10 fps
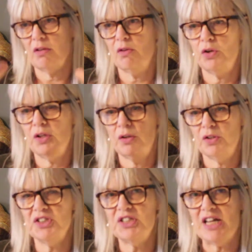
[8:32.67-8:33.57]
on
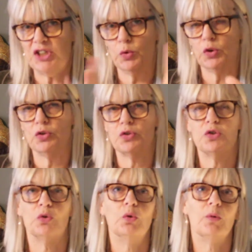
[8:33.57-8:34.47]
a statue on your
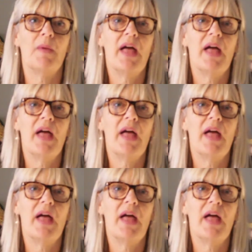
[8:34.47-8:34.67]
stall.